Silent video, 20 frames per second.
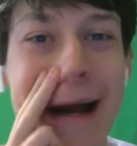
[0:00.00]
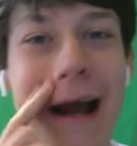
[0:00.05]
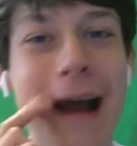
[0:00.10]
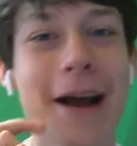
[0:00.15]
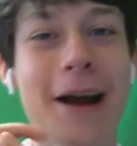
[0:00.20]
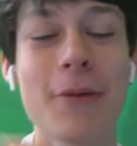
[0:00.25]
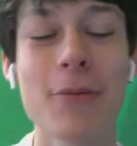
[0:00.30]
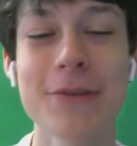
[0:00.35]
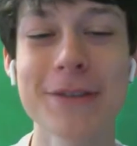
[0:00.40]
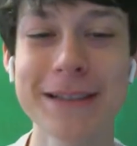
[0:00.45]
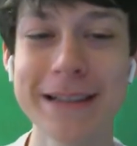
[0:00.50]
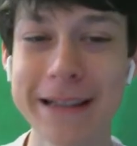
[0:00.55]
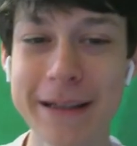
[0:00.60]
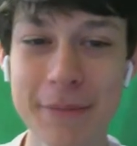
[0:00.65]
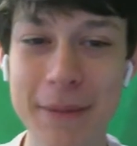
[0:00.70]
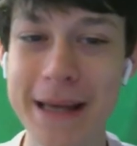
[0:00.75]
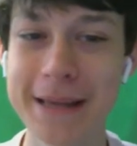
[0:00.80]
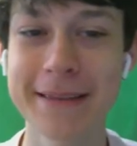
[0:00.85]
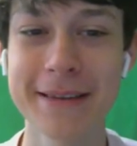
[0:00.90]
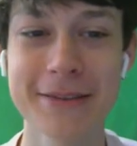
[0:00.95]
I wasn't gonna
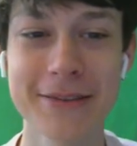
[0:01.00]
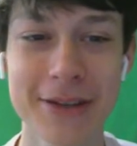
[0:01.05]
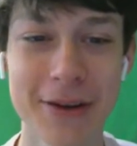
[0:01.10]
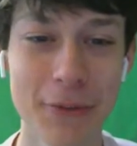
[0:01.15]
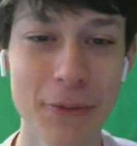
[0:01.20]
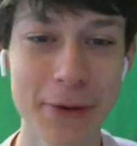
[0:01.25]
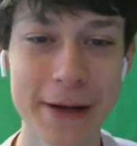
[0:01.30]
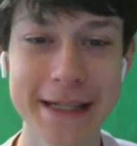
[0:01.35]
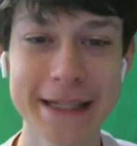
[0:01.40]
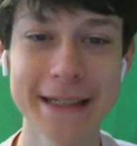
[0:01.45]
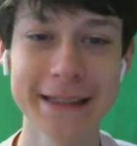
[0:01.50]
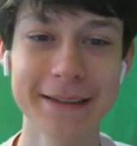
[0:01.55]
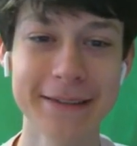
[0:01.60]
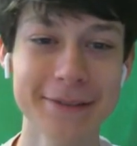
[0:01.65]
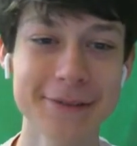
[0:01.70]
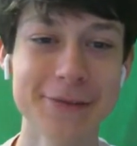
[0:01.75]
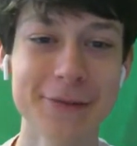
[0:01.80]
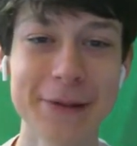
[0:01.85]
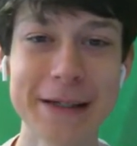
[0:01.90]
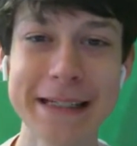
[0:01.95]
make this a
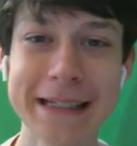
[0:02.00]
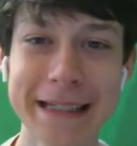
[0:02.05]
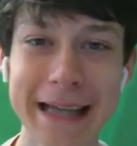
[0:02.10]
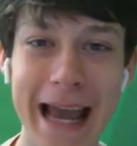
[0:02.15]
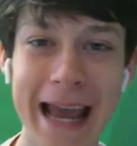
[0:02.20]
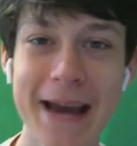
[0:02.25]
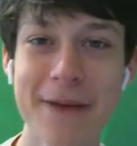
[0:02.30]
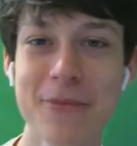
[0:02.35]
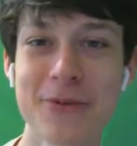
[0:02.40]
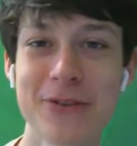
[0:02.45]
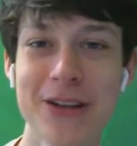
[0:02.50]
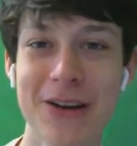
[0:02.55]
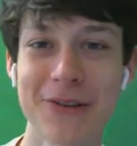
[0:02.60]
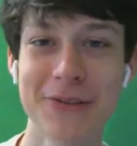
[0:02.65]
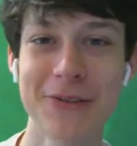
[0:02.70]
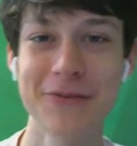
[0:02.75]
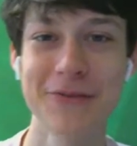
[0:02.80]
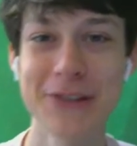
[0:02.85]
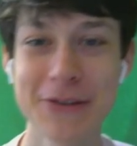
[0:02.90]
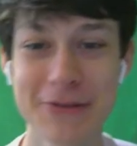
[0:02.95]
reading Amazon
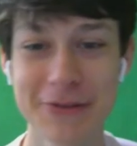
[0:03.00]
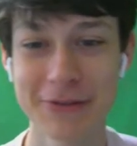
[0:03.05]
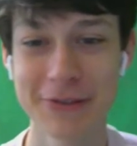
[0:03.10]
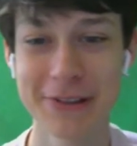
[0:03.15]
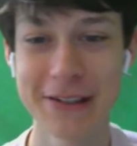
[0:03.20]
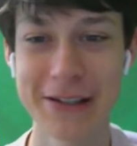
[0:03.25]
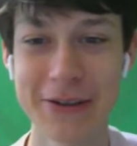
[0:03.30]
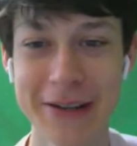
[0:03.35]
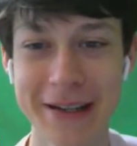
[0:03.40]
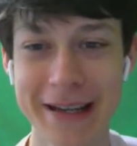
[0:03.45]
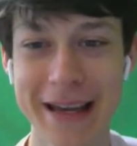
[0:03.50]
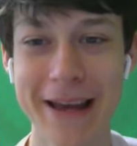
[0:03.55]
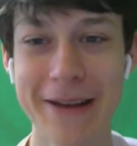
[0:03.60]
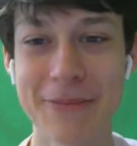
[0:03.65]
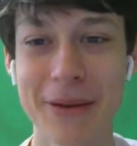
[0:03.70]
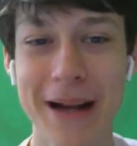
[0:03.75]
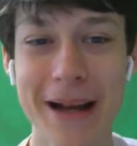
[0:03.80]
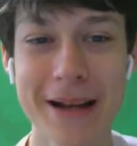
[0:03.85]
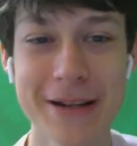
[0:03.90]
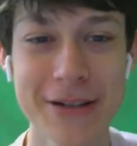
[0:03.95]
reviews video again,
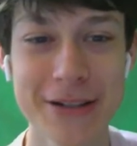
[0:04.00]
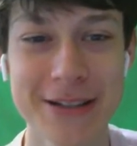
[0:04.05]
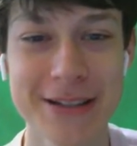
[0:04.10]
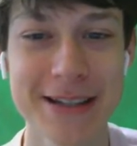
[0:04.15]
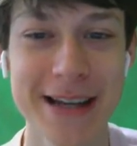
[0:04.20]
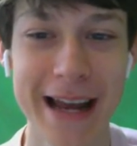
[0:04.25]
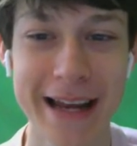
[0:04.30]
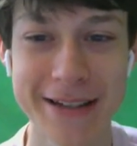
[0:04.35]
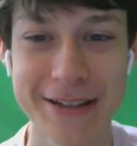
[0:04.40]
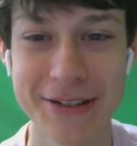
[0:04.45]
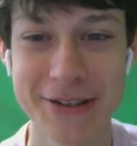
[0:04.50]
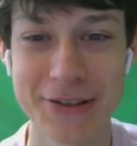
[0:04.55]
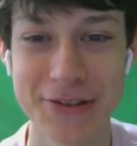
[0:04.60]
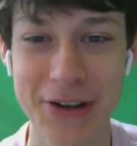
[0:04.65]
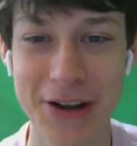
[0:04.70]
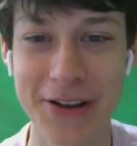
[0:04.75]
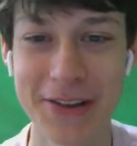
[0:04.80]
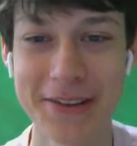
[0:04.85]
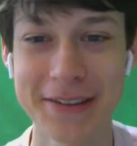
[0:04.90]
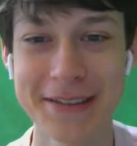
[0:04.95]
but I just
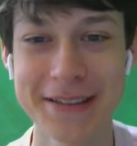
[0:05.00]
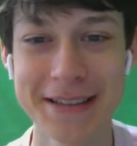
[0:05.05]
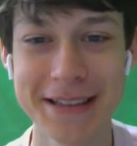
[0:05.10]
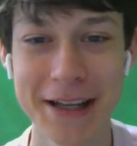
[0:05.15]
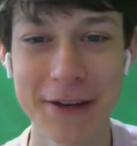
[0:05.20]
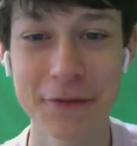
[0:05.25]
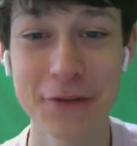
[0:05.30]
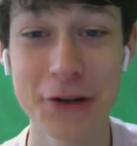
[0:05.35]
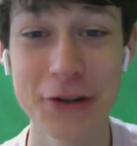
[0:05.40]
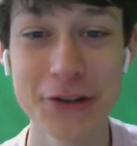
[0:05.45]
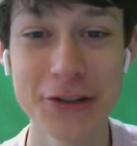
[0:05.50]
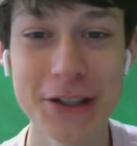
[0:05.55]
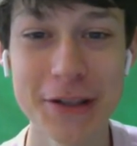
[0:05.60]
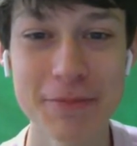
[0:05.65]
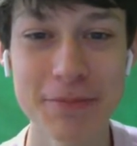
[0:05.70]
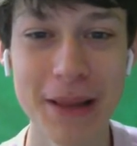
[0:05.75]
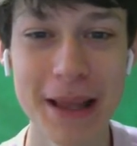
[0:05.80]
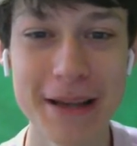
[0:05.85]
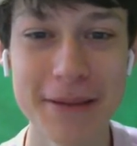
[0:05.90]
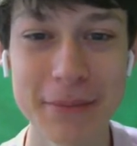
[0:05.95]
saw this. If you're cheap
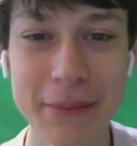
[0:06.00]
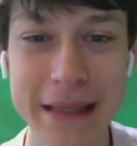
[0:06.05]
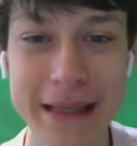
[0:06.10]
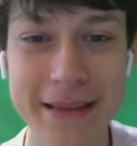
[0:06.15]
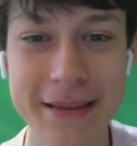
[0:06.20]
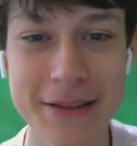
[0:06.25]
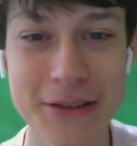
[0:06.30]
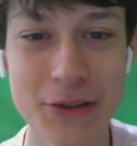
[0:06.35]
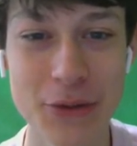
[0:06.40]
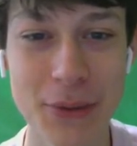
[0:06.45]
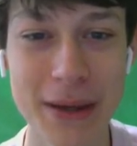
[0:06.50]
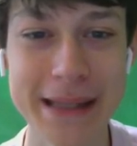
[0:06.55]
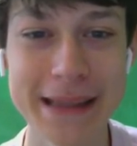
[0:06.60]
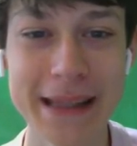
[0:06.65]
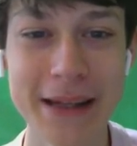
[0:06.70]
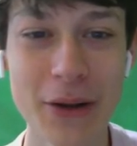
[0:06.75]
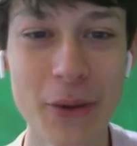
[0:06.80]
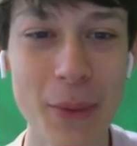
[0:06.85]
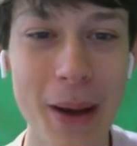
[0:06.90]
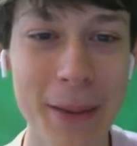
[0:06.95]
like me, this great
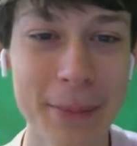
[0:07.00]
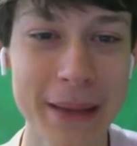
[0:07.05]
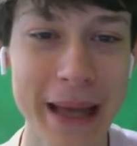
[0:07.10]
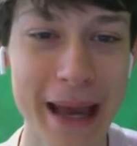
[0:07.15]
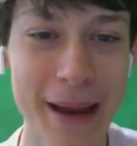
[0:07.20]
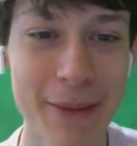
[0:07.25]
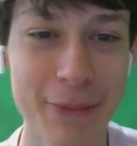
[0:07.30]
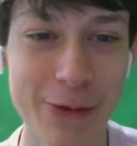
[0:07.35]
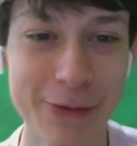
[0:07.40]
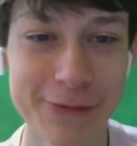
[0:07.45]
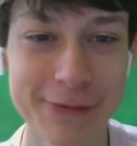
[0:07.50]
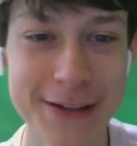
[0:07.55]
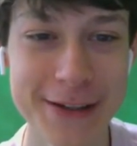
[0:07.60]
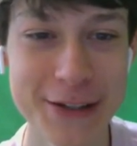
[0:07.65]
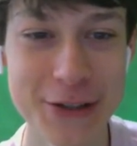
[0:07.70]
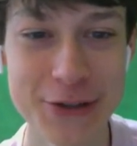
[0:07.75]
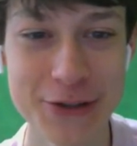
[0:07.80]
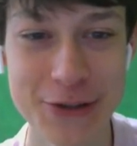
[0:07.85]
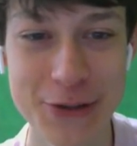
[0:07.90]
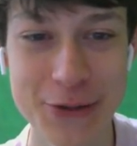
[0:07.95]
little webcam will fit
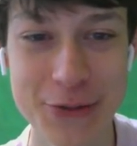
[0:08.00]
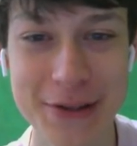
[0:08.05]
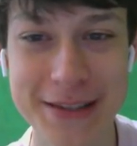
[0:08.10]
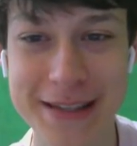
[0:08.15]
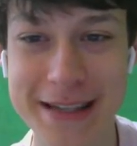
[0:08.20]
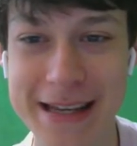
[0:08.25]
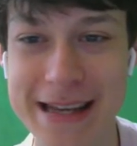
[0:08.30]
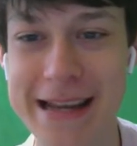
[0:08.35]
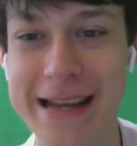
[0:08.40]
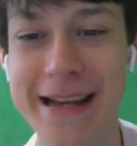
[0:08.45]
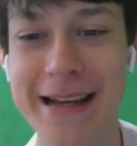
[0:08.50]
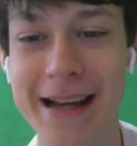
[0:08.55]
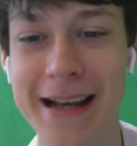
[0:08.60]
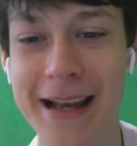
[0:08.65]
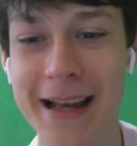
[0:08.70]
you to a T.